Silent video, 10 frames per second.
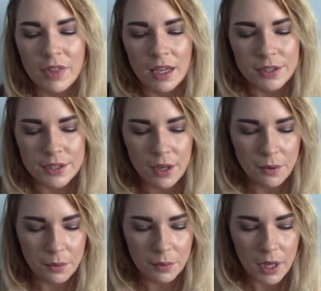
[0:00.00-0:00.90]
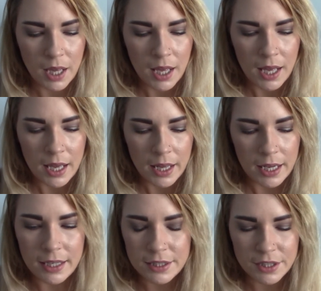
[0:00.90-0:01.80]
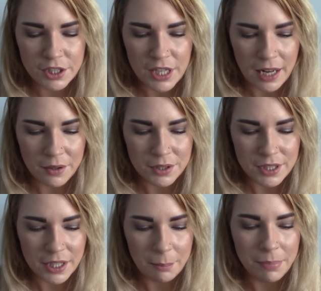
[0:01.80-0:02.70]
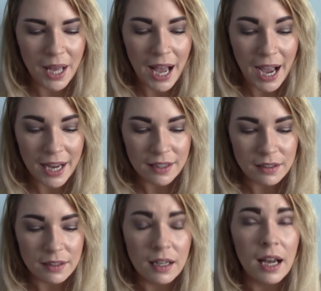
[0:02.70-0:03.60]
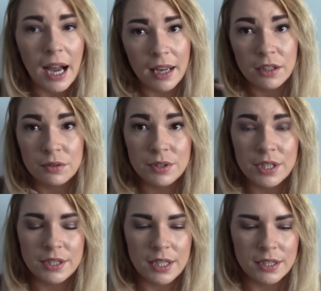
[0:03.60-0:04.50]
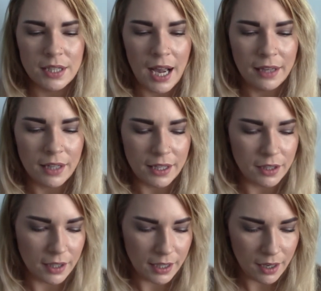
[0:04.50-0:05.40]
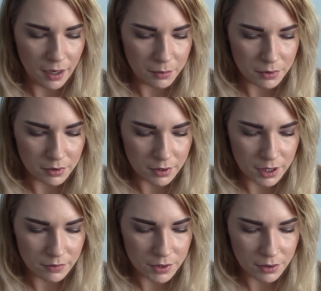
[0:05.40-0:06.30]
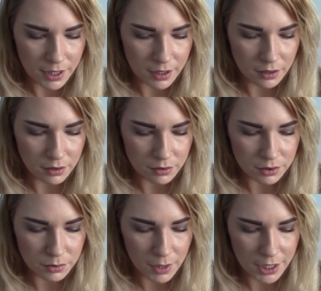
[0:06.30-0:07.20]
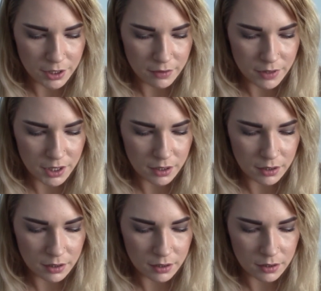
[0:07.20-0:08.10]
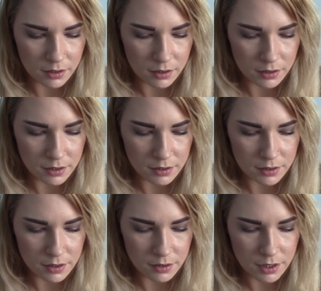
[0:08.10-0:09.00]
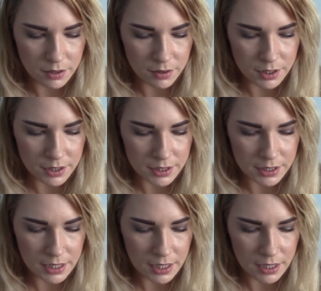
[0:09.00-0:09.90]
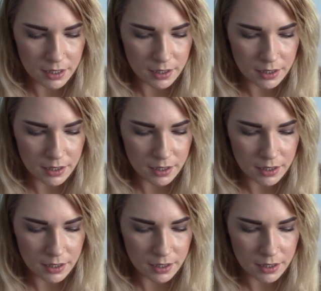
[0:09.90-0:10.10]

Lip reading: so it is a shadow stick, but I I use this as an eyeliner, and I will give you like a little swatch of it so that you can see.